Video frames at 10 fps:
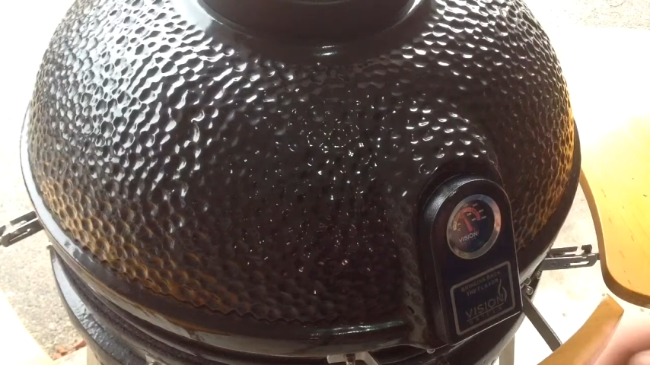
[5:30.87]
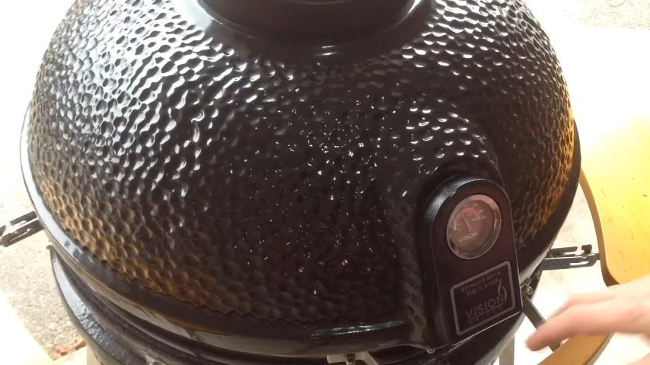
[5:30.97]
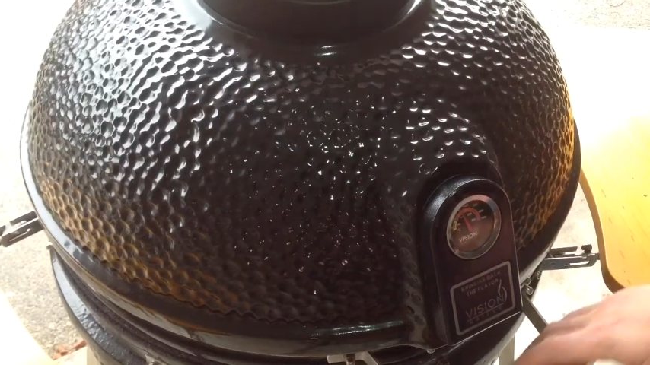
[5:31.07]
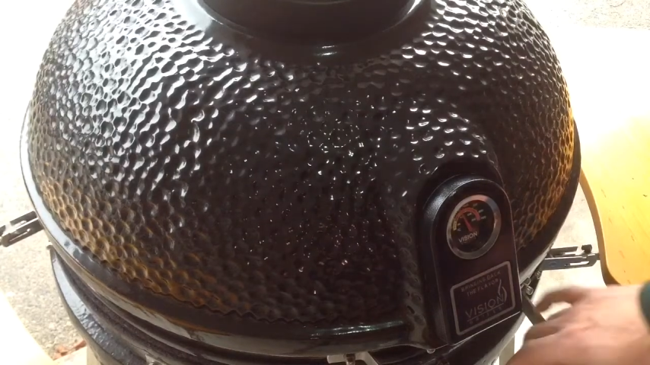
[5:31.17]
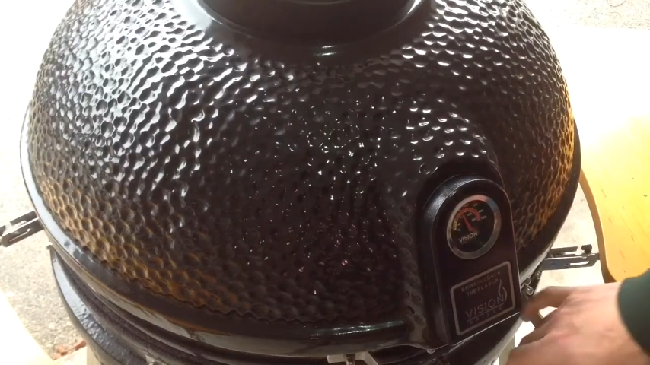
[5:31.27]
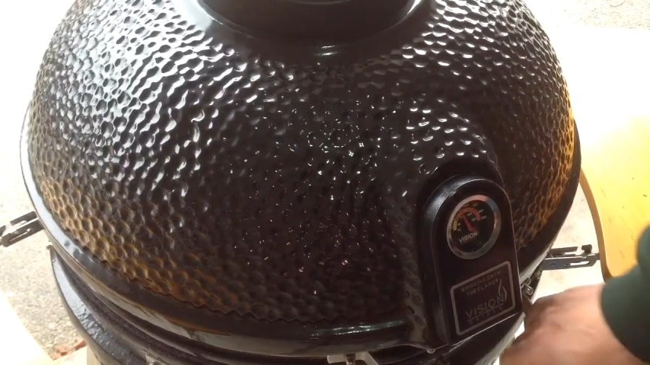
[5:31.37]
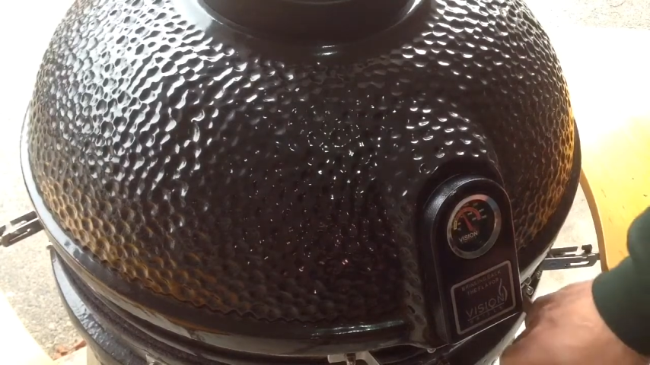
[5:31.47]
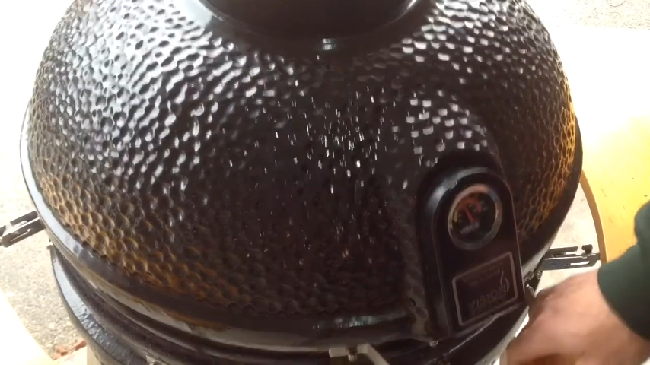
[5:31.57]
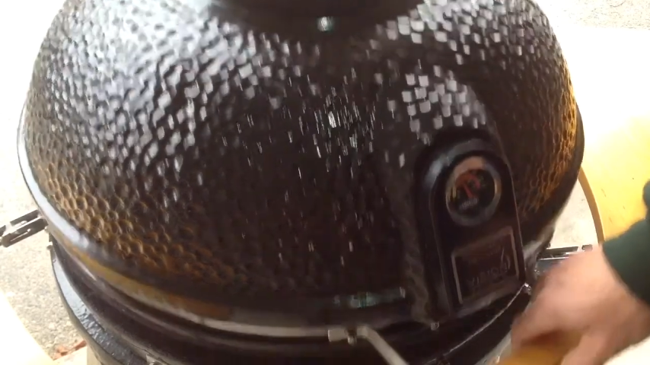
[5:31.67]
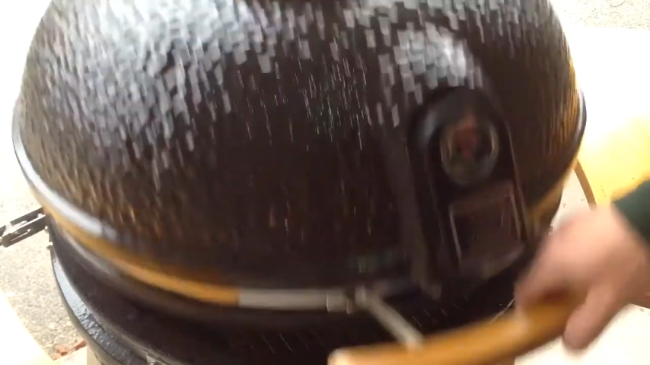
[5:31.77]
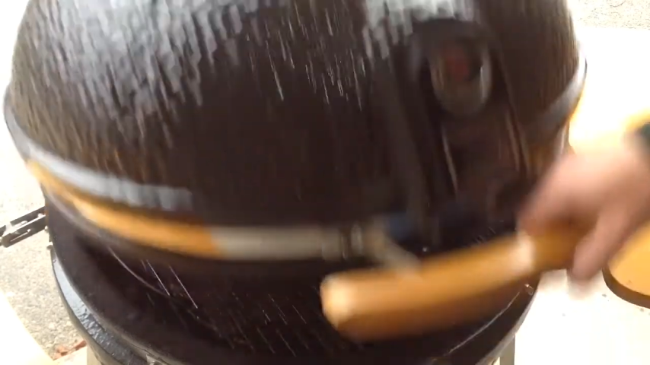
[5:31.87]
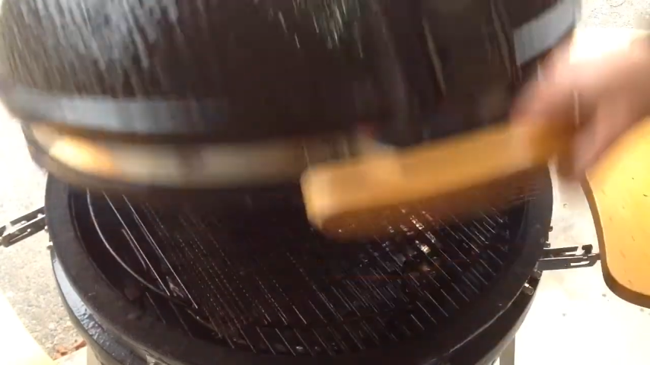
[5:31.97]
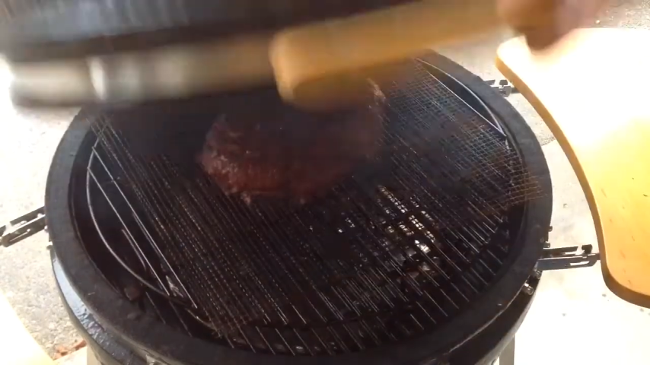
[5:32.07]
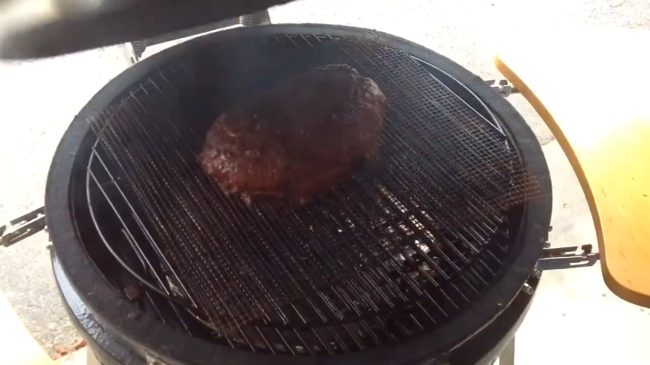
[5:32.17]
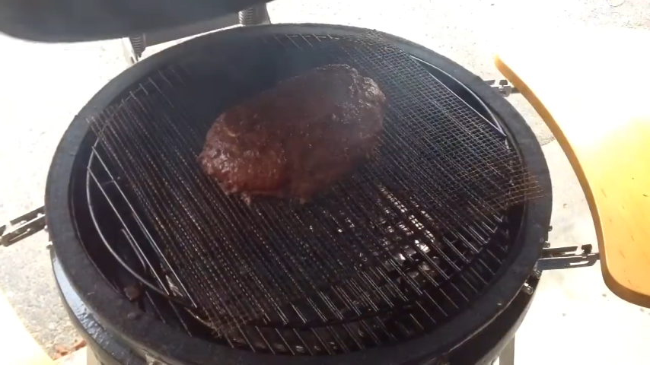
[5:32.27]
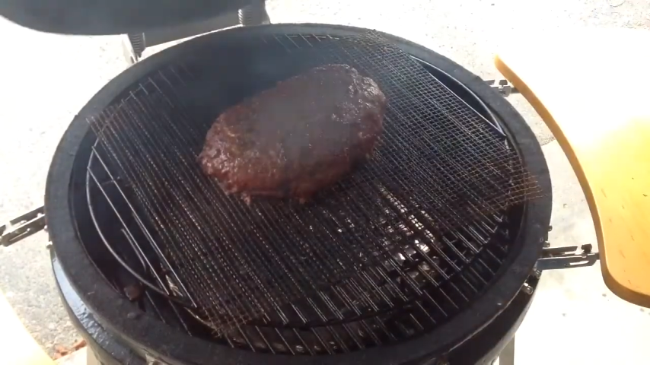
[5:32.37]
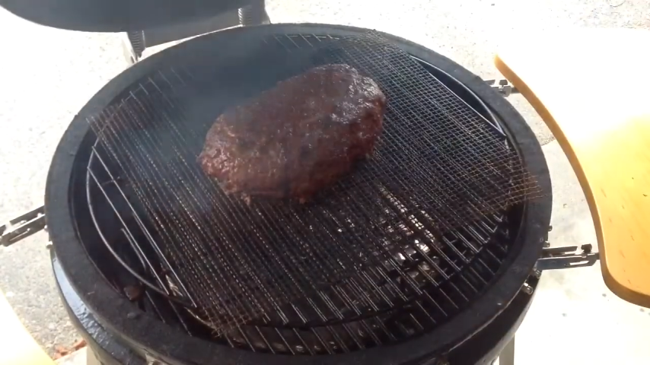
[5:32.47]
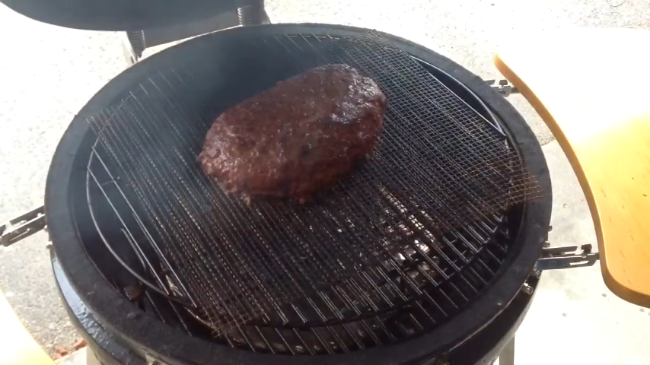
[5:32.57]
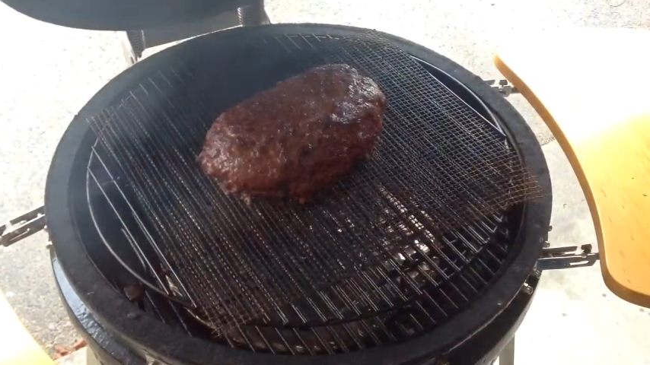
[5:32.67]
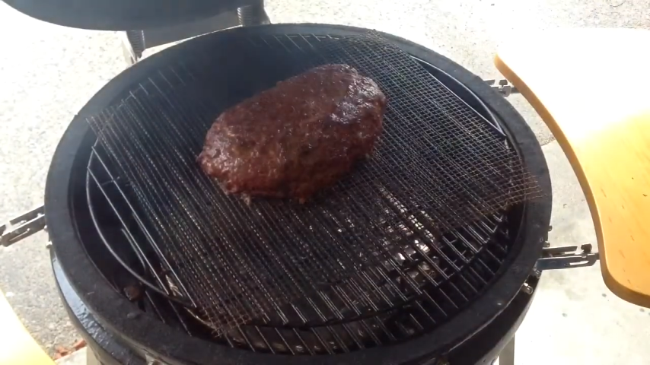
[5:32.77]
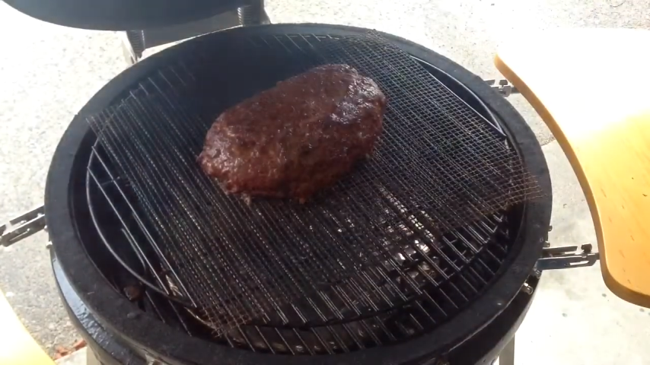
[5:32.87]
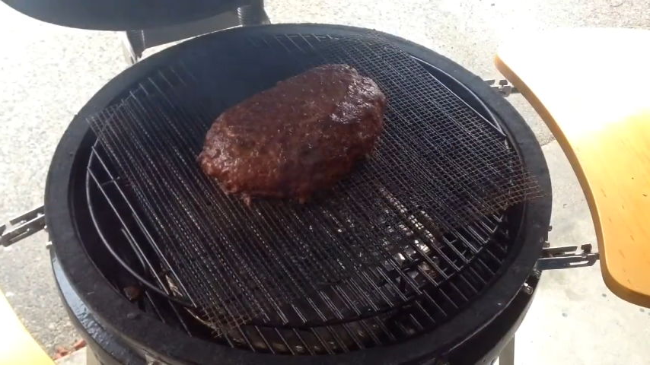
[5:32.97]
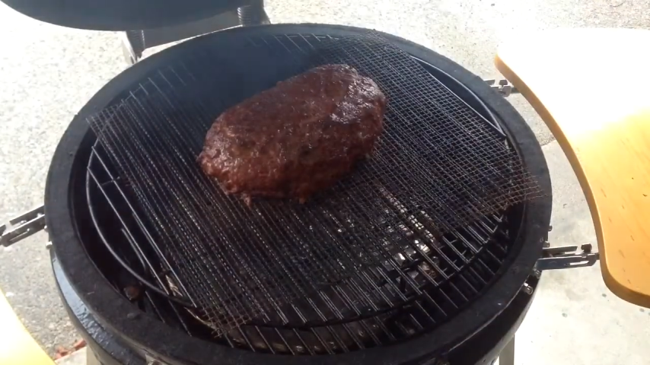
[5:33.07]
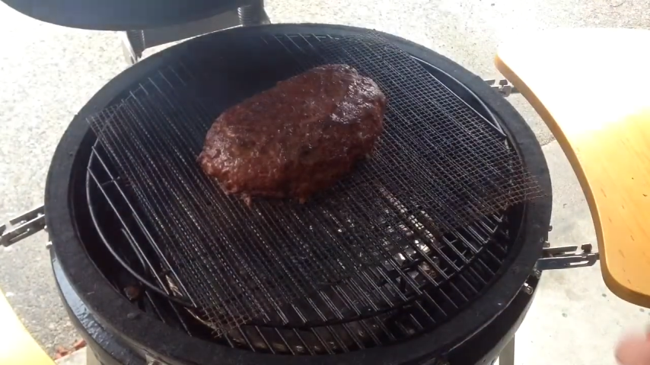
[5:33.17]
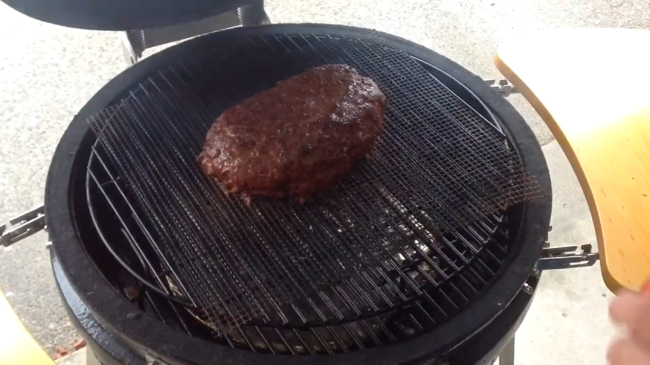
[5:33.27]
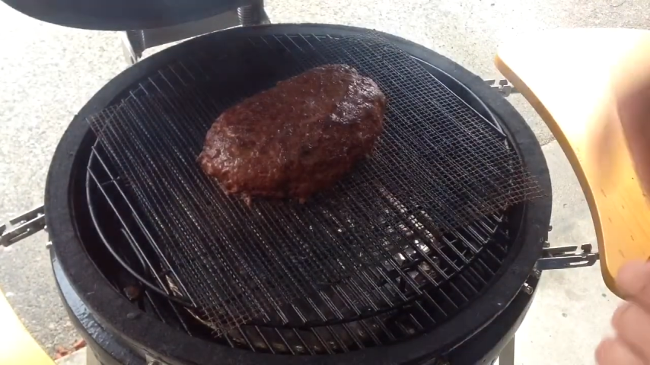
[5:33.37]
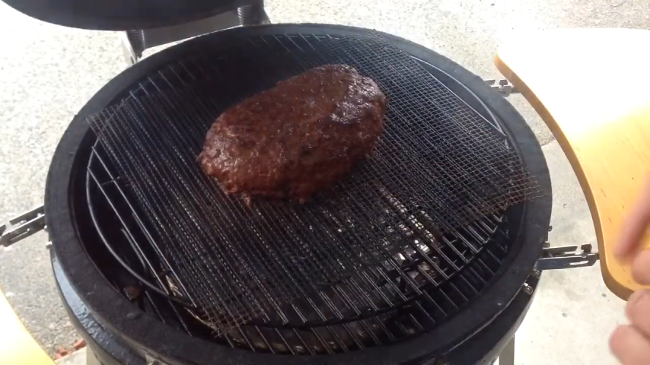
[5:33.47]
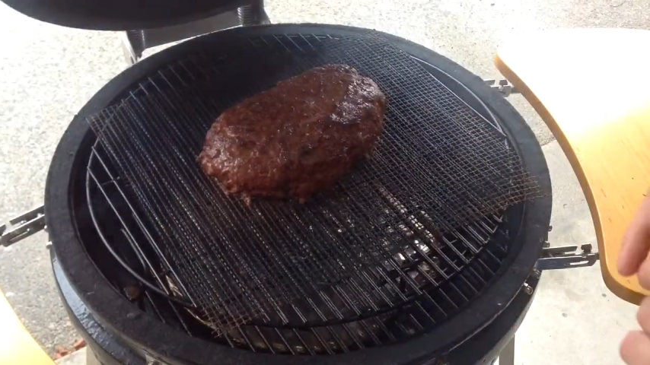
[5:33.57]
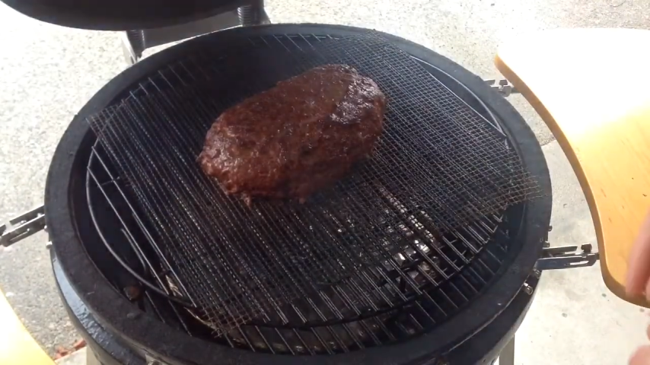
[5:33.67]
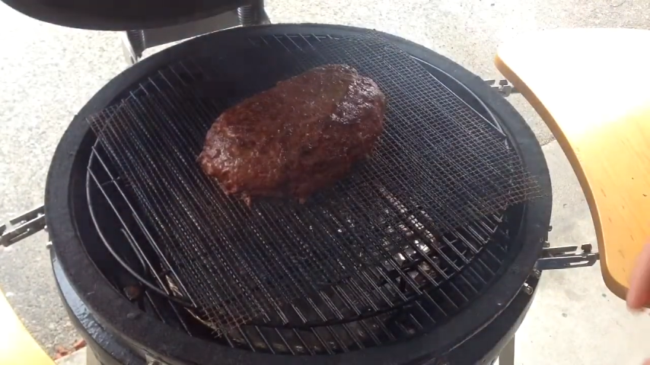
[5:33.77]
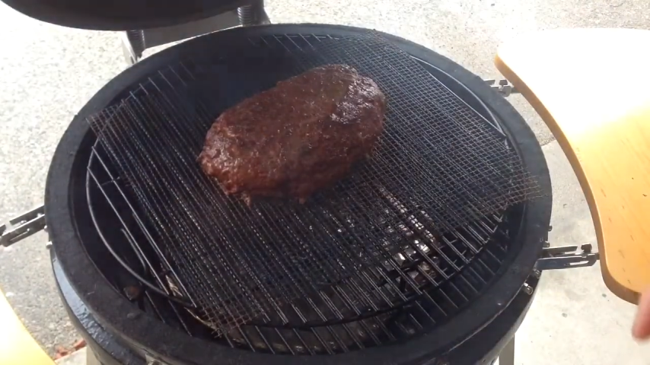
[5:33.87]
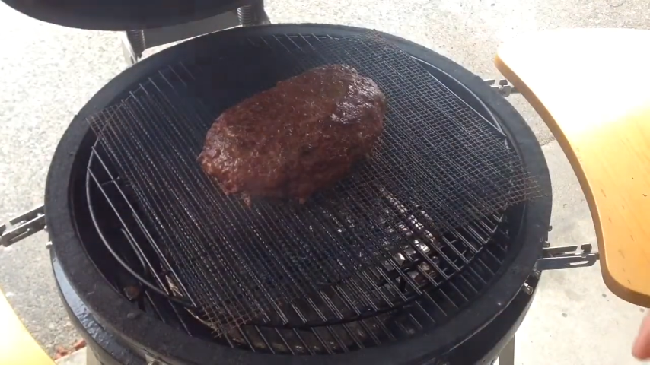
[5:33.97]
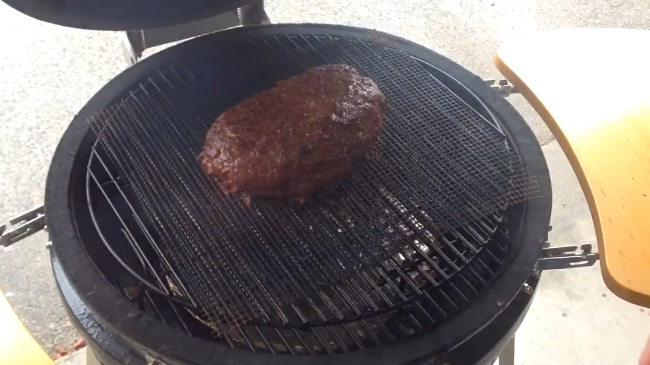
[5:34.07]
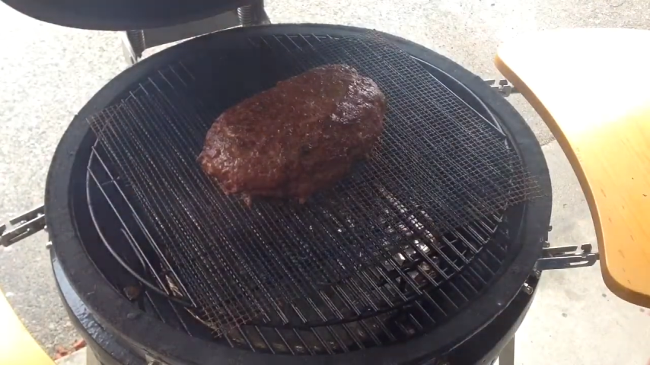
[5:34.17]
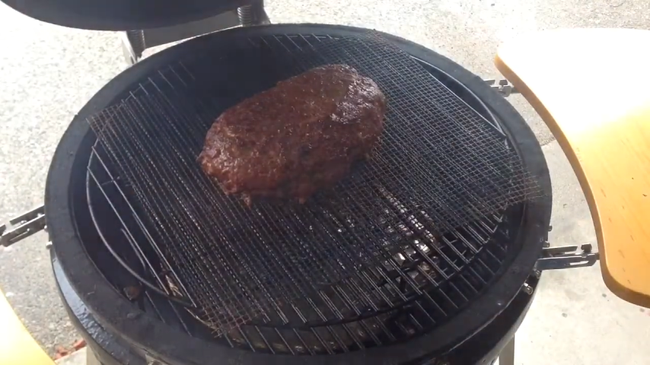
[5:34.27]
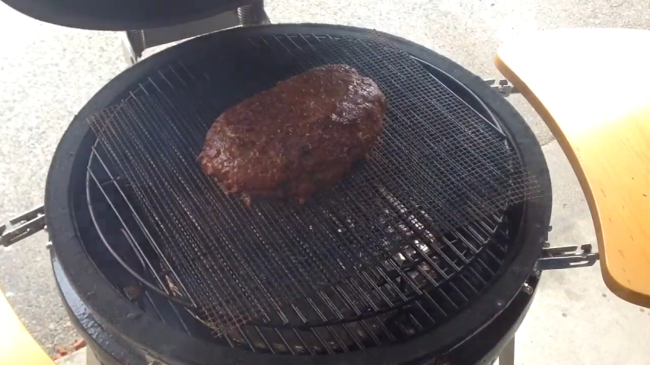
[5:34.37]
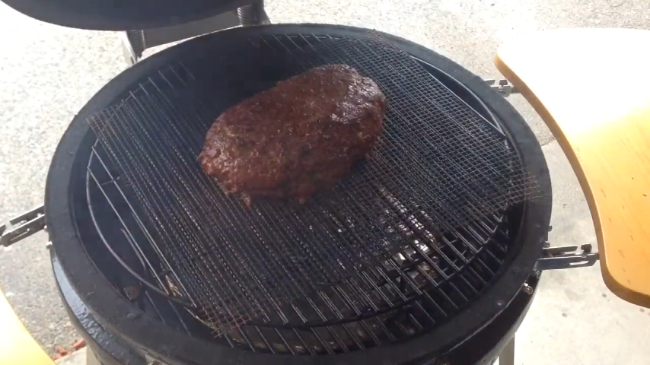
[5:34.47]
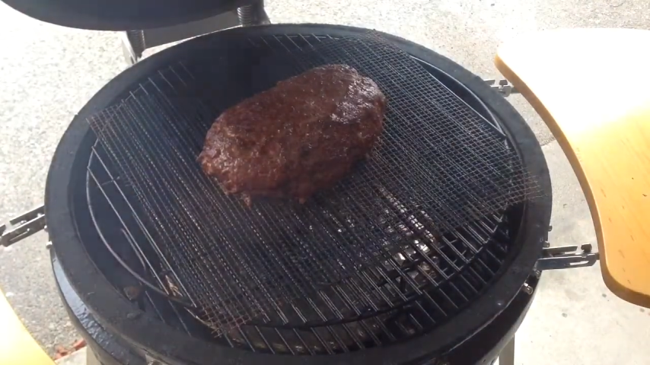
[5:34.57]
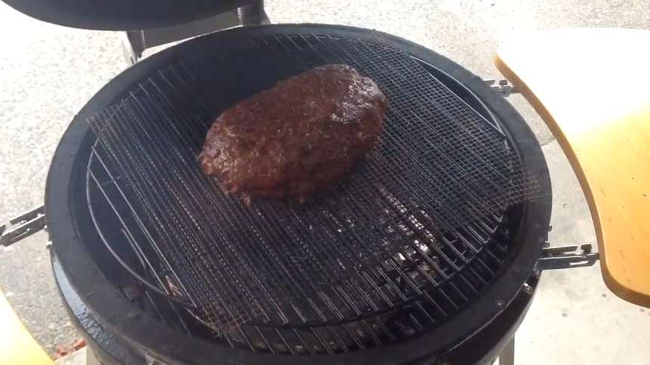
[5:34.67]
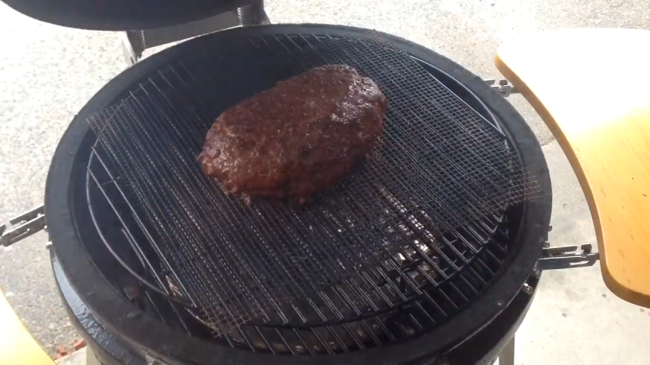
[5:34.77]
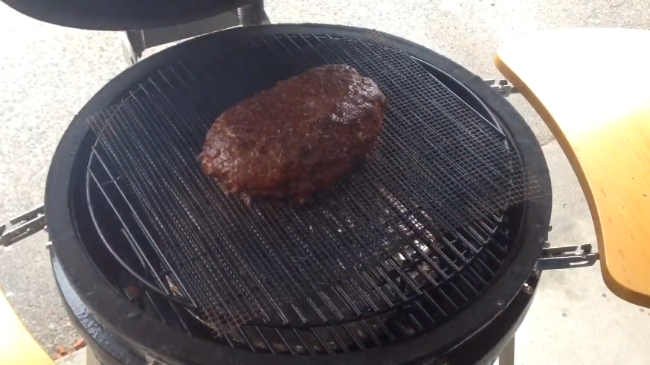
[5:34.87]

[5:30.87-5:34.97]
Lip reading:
(no speaker visible)